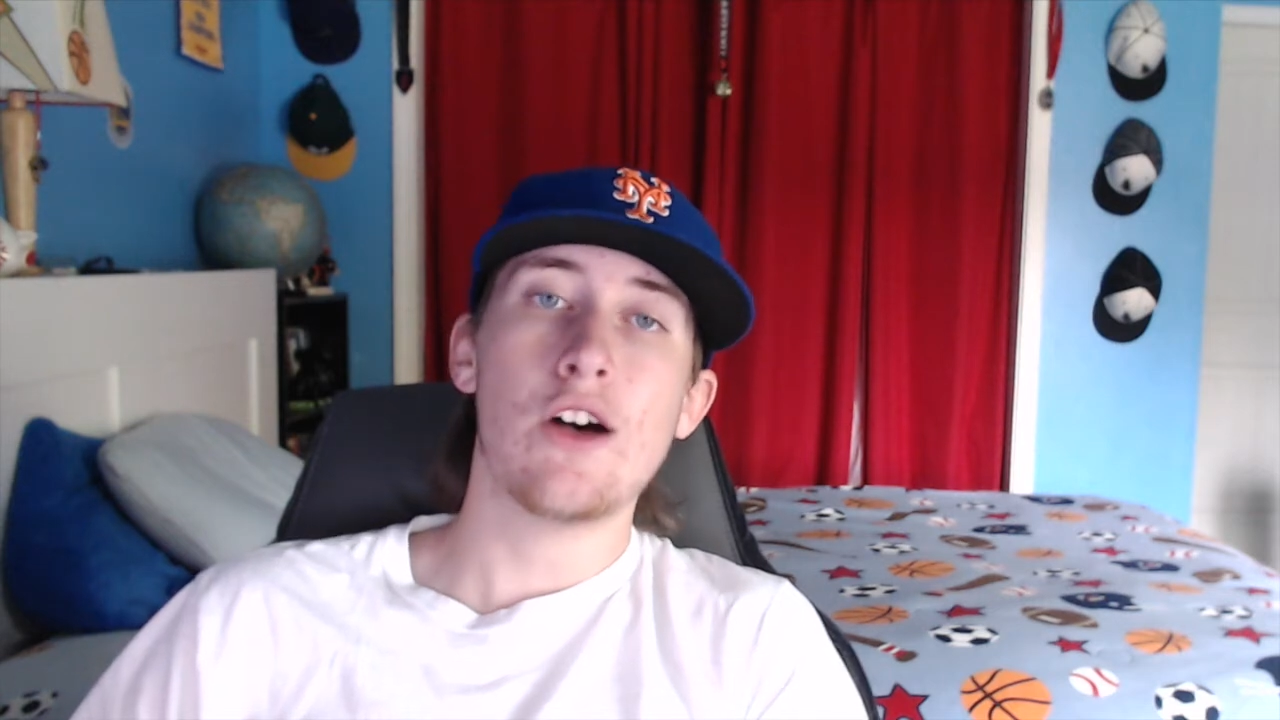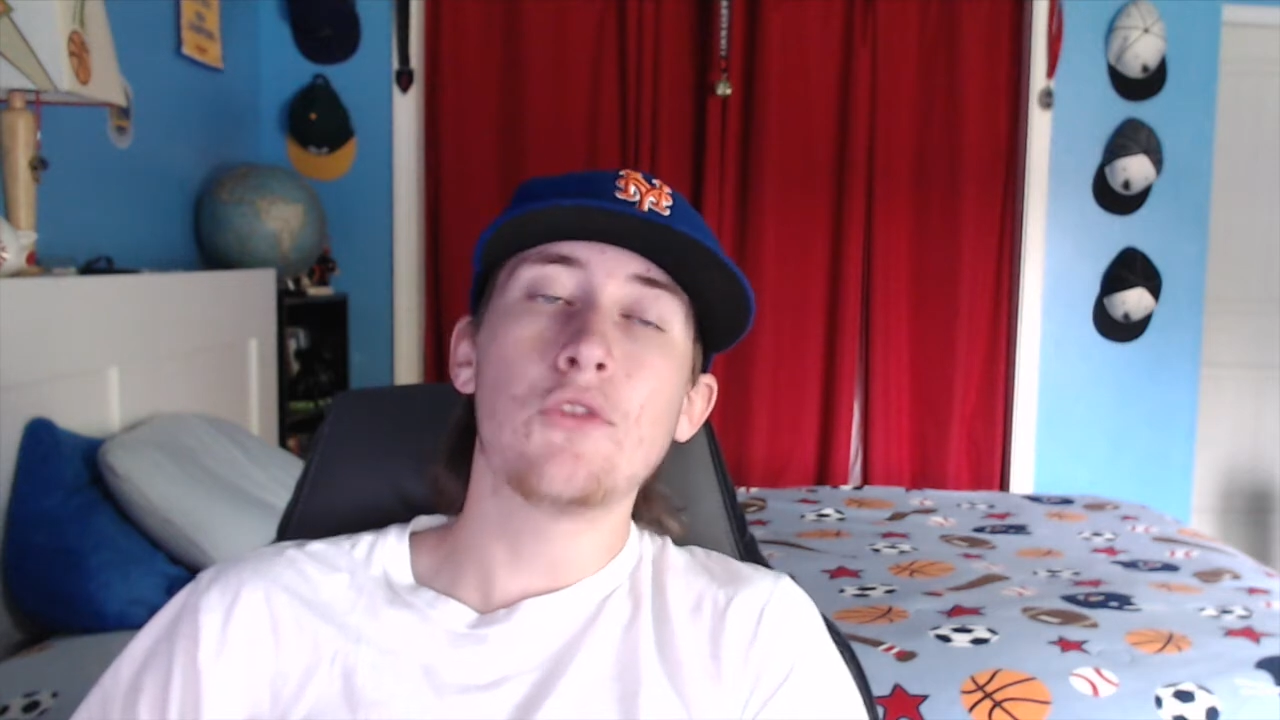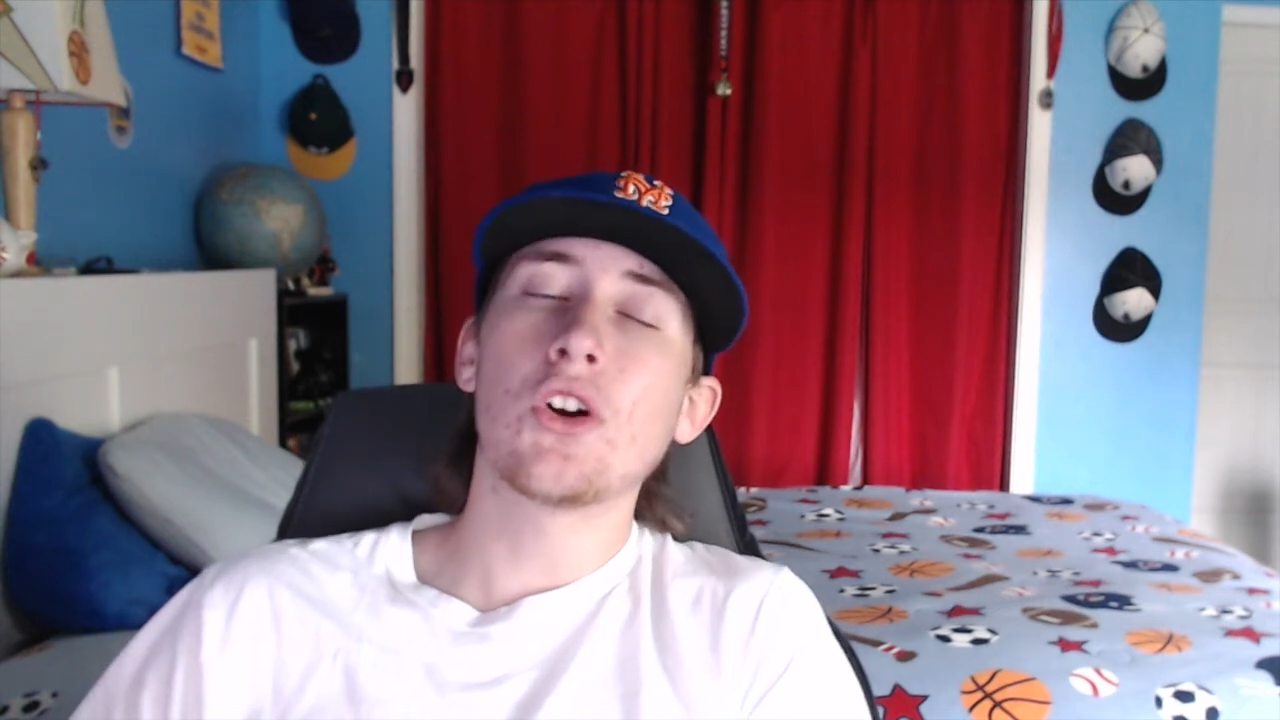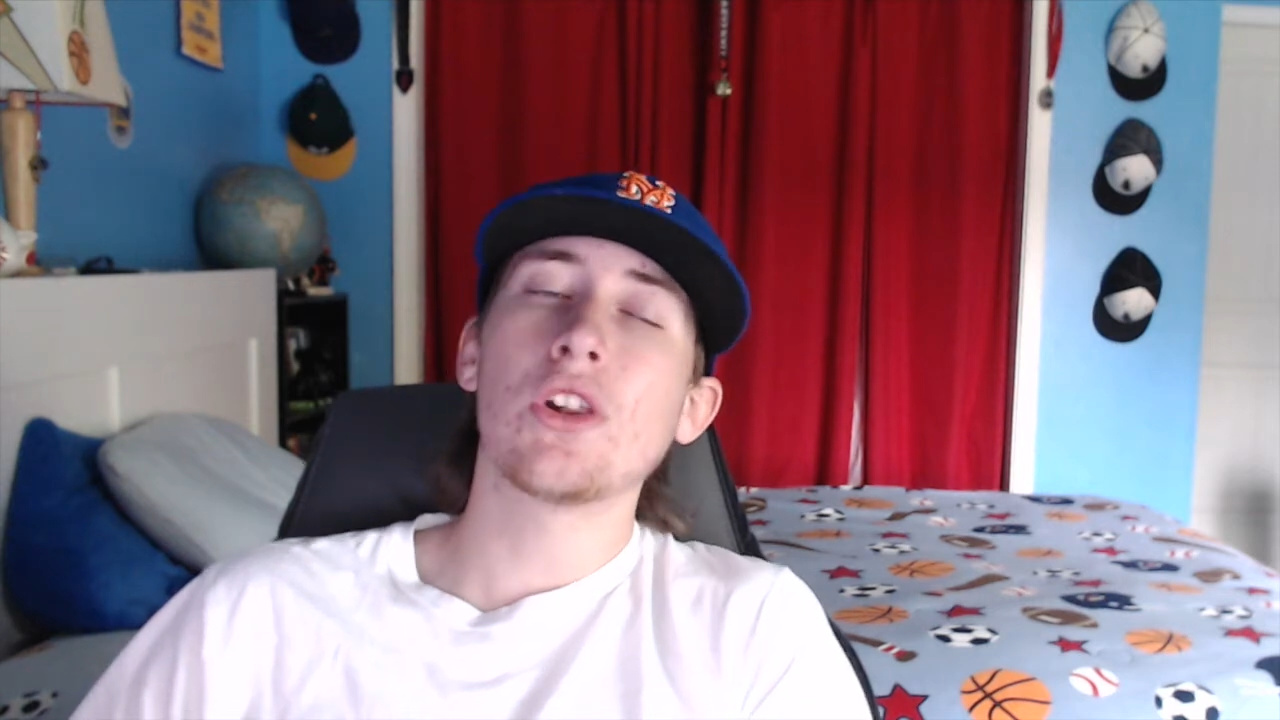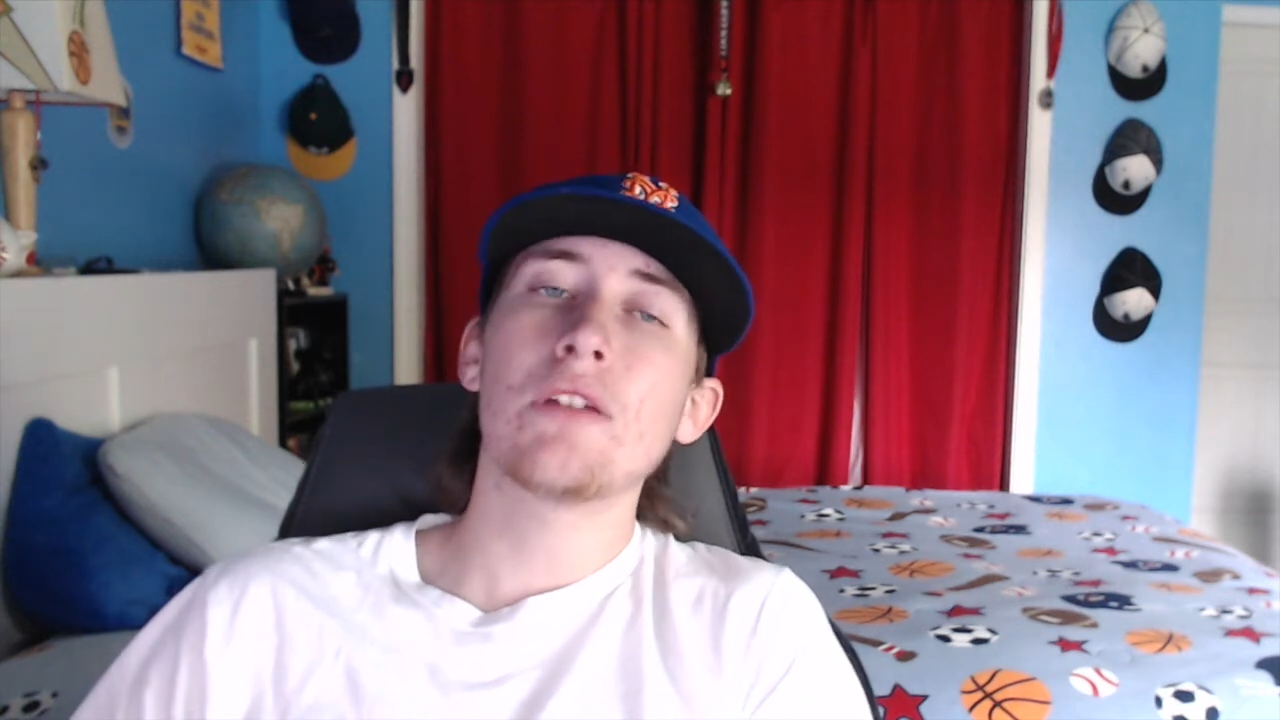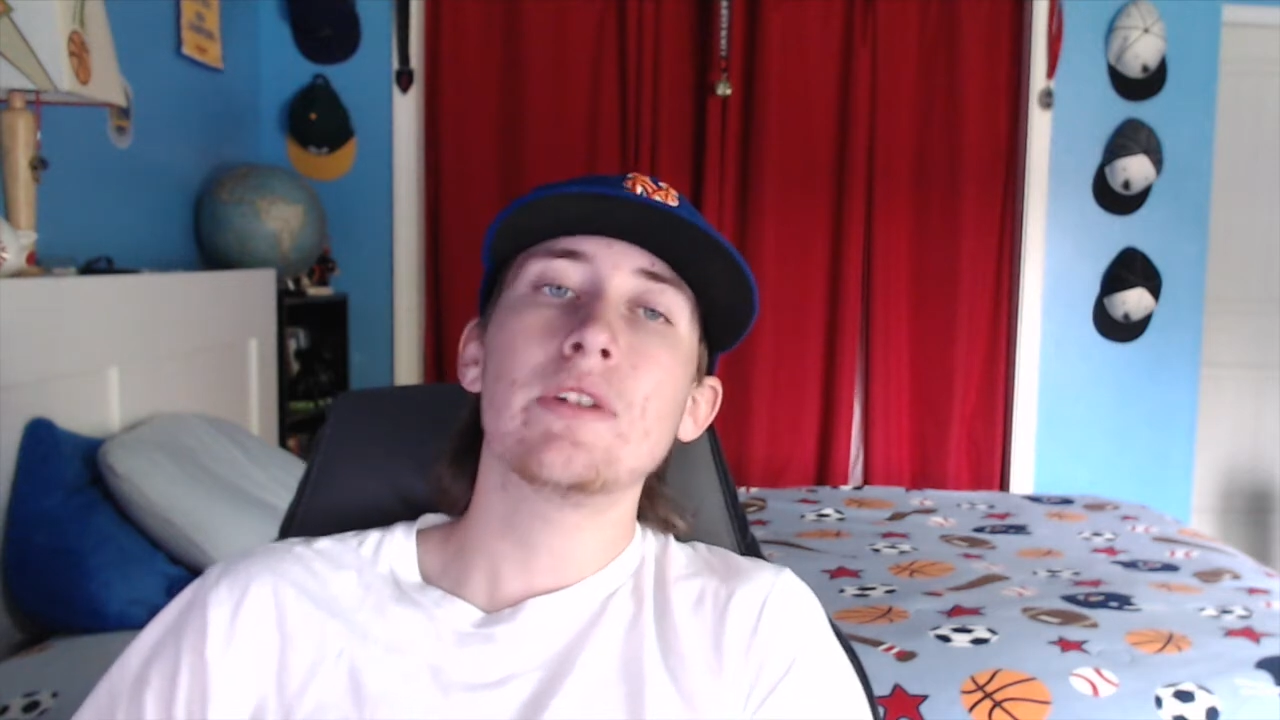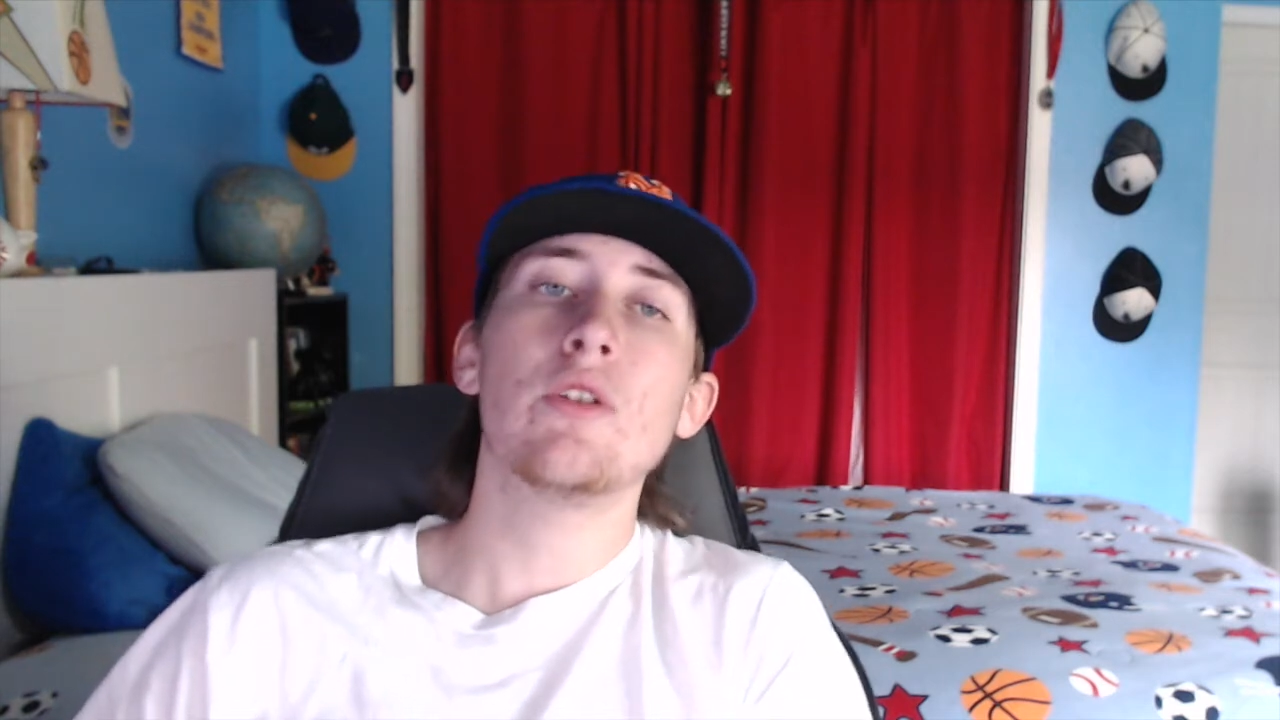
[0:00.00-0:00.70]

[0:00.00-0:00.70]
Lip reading: Overall, let me